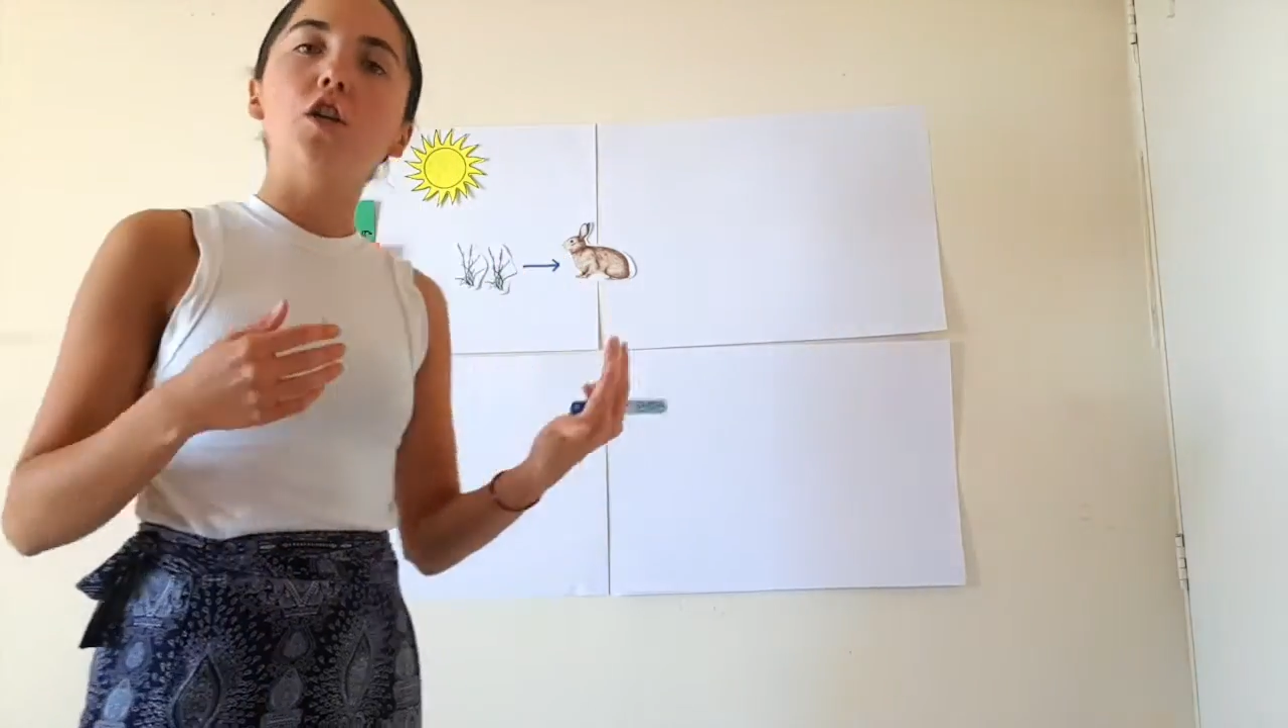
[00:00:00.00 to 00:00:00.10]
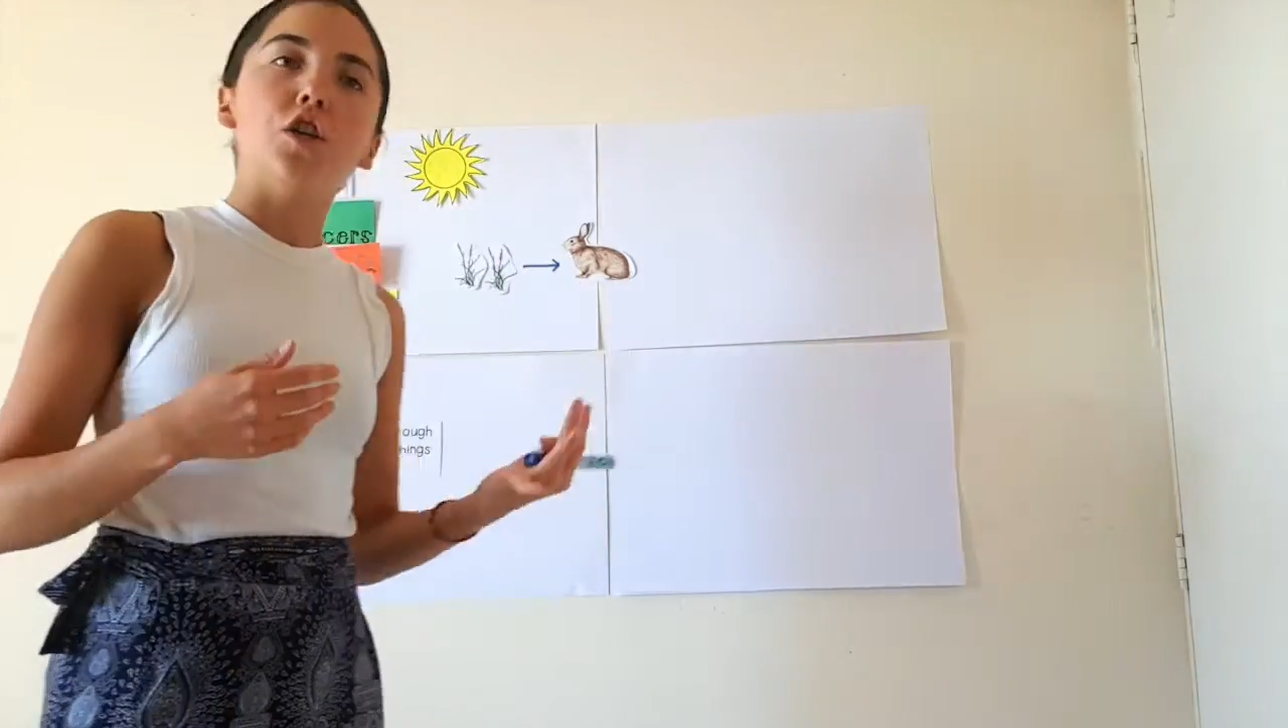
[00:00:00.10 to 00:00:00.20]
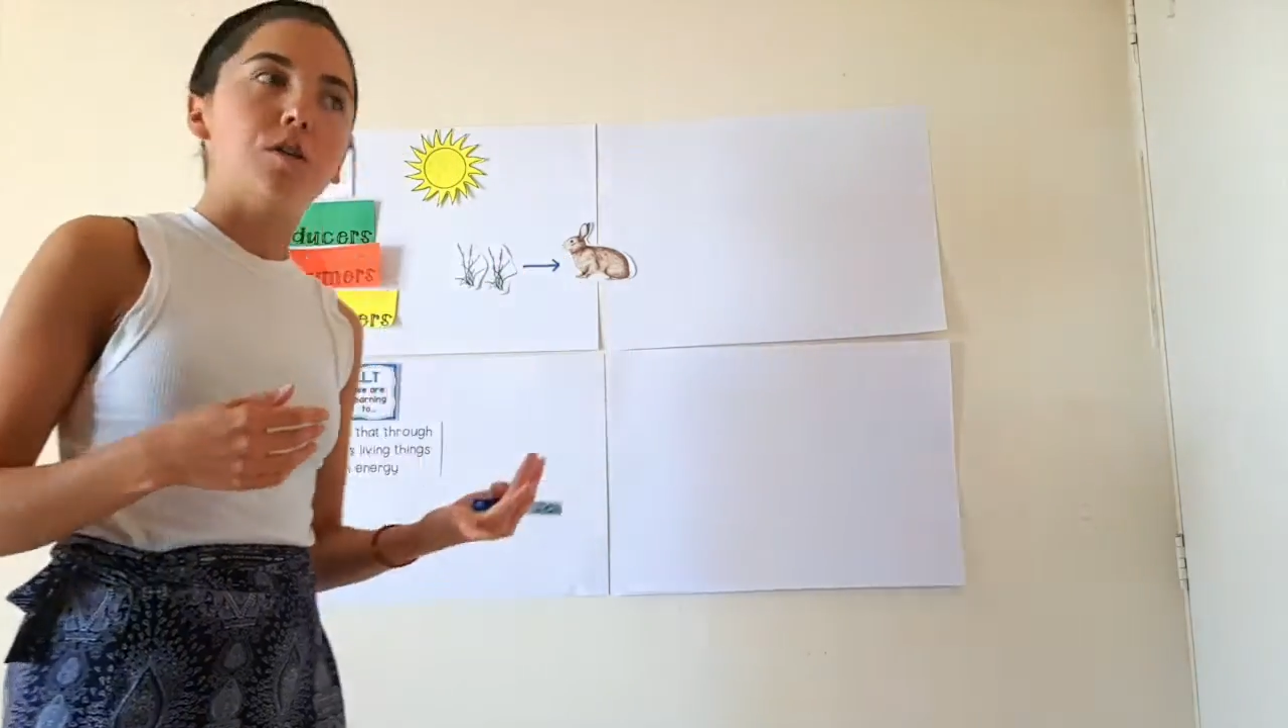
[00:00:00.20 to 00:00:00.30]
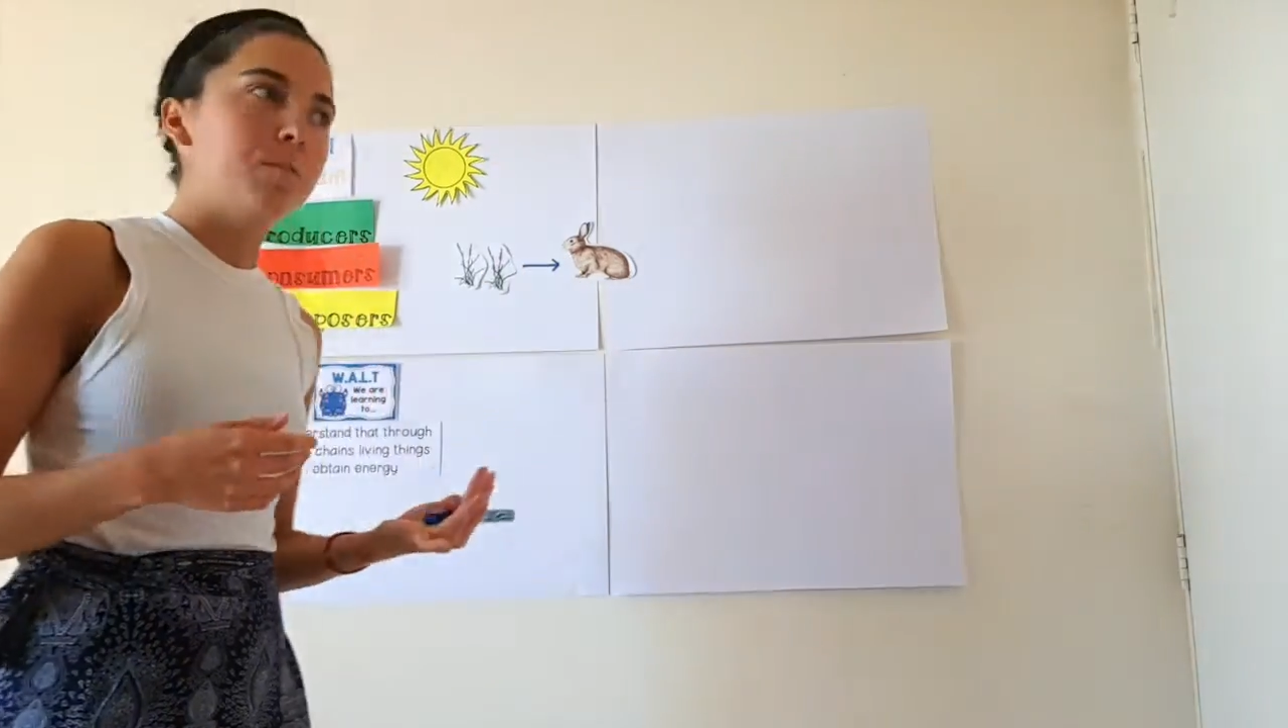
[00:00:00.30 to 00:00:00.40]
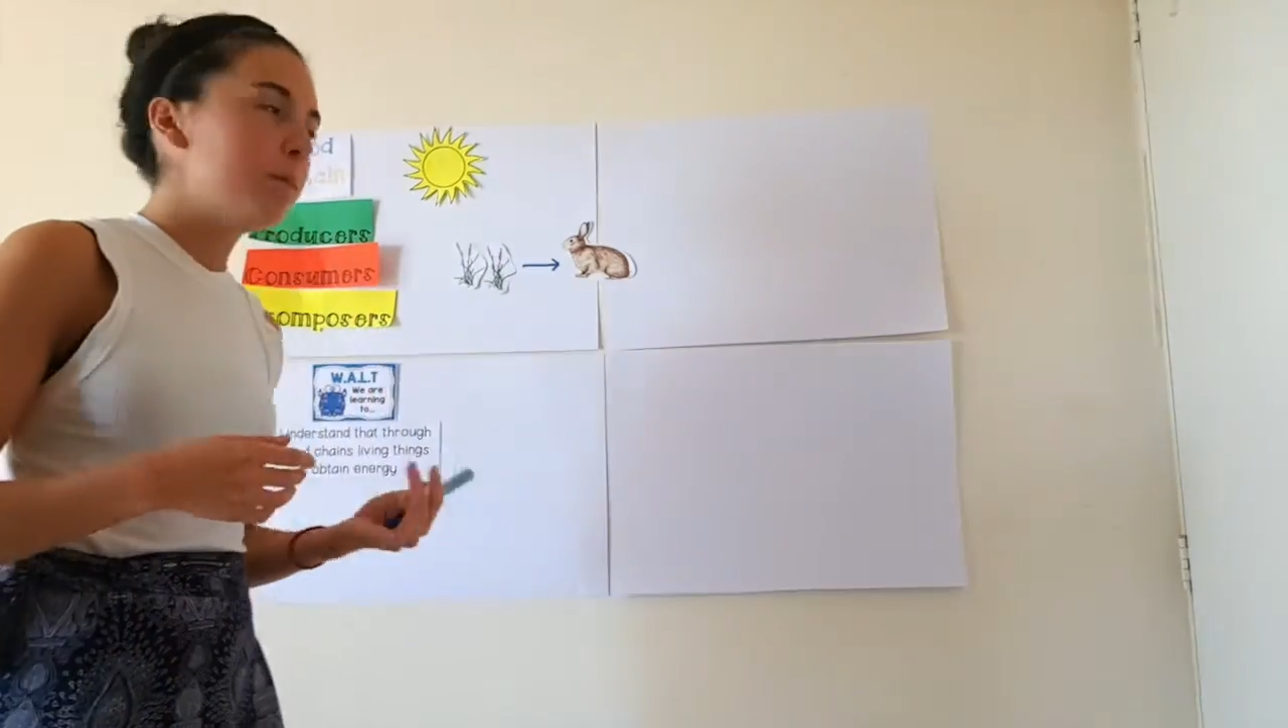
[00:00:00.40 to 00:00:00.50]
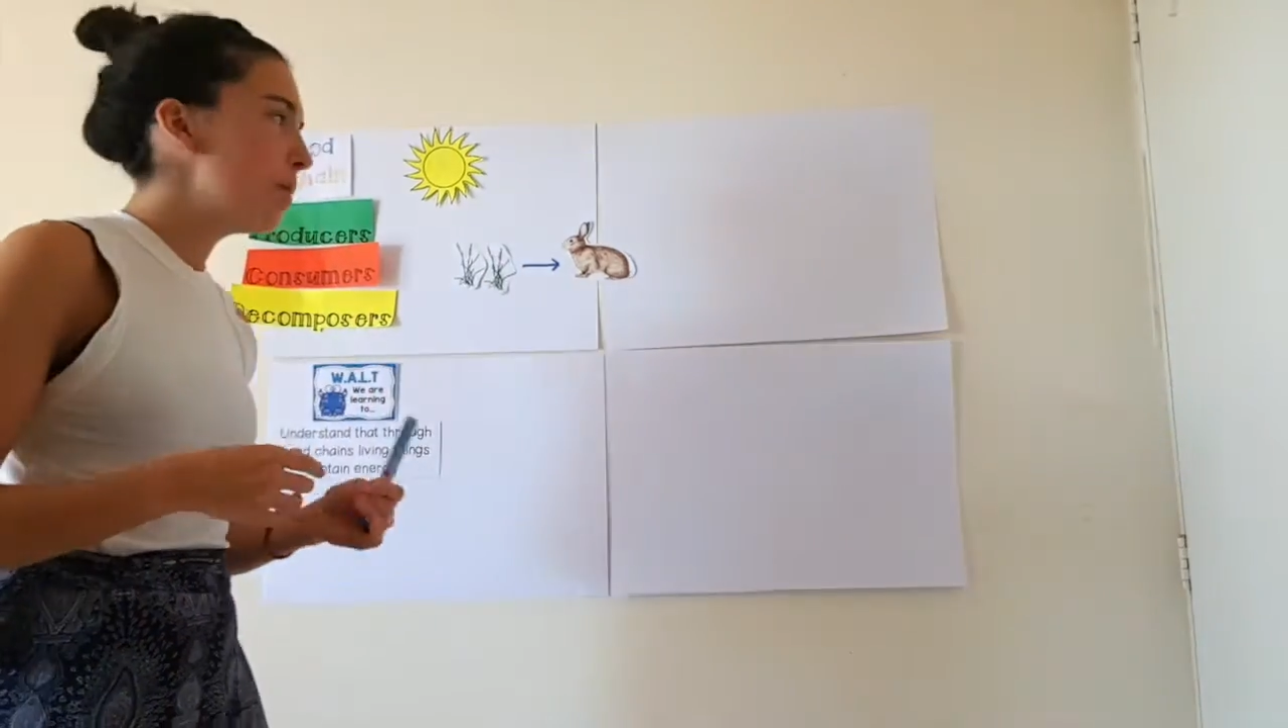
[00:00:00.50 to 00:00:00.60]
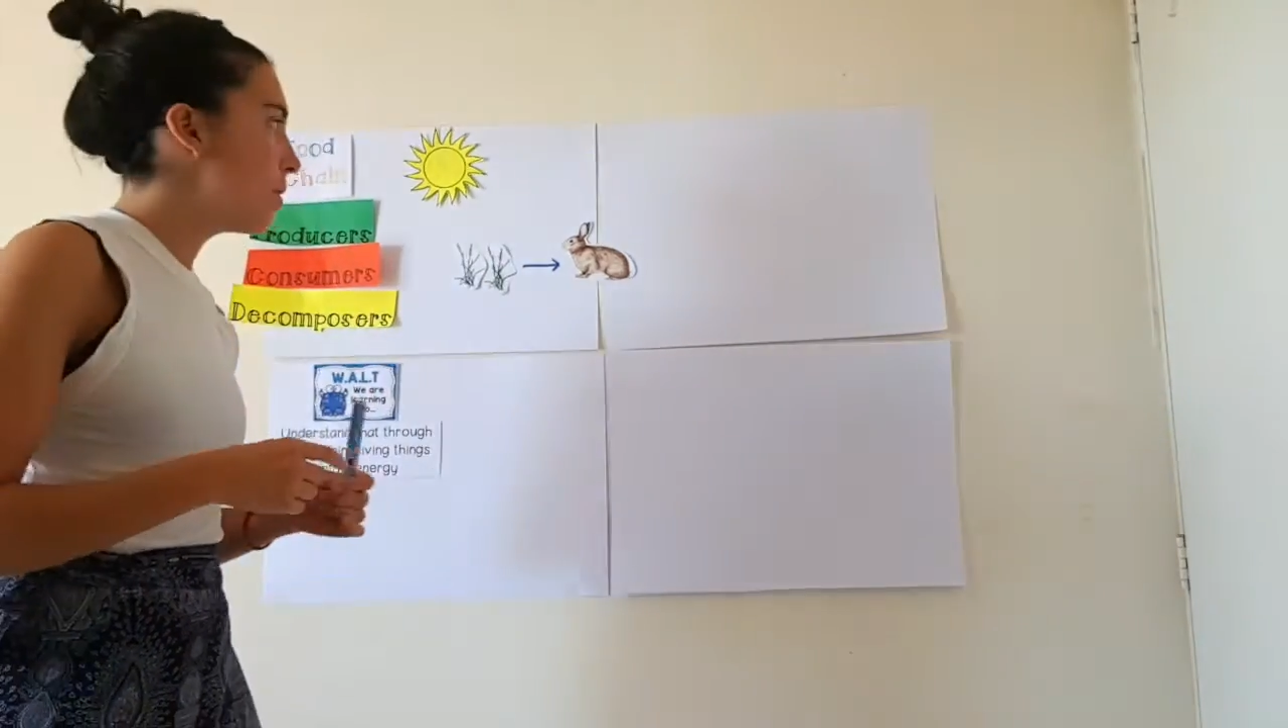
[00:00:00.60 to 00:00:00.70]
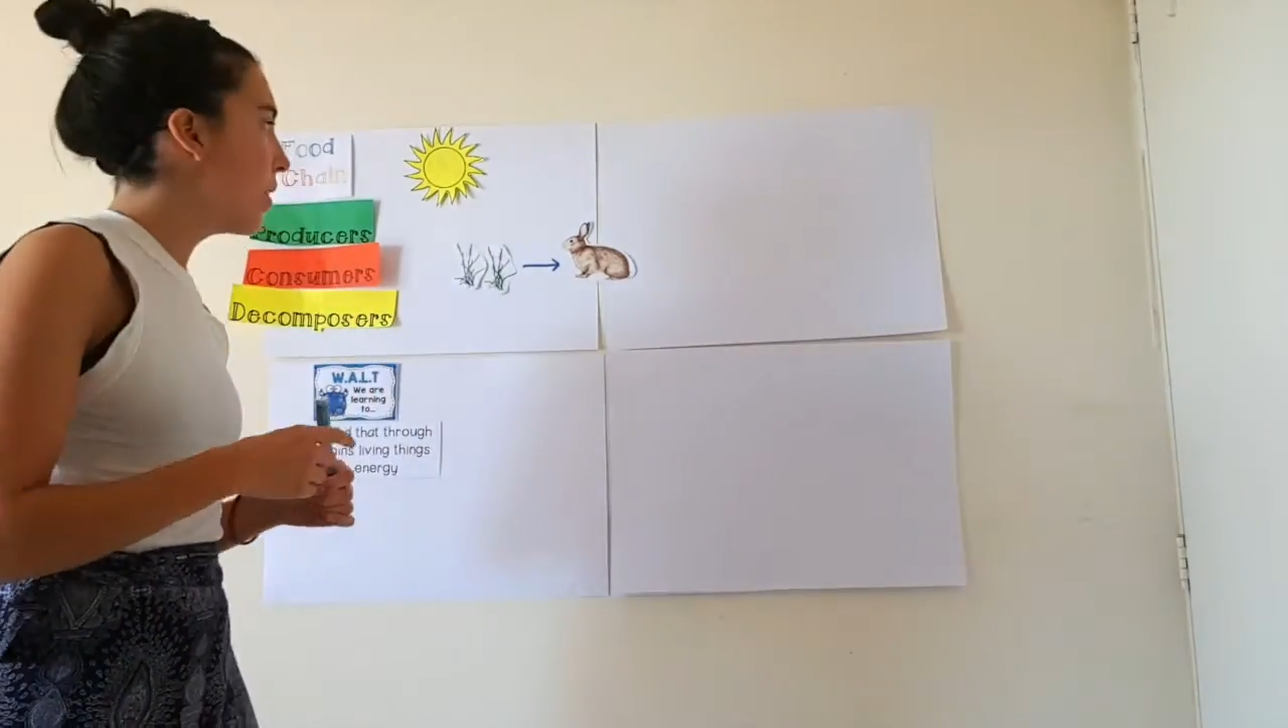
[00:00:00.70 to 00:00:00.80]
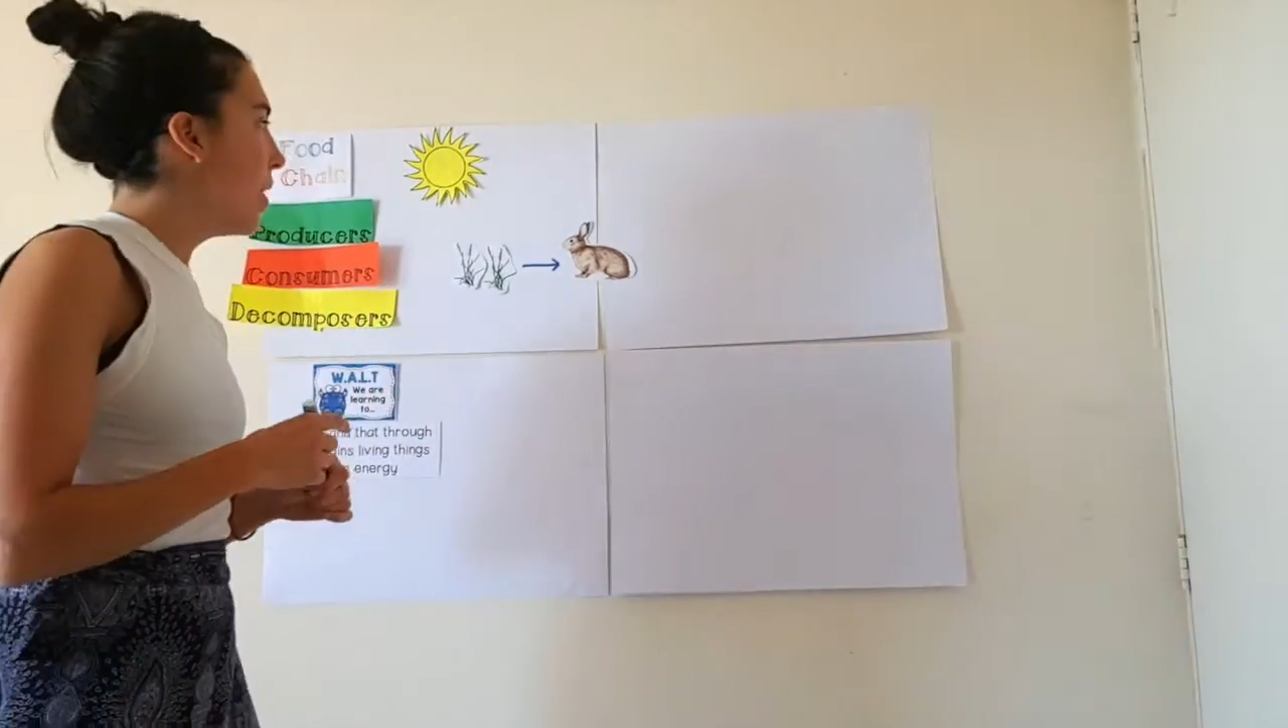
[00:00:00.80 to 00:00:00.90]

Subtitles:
herbs.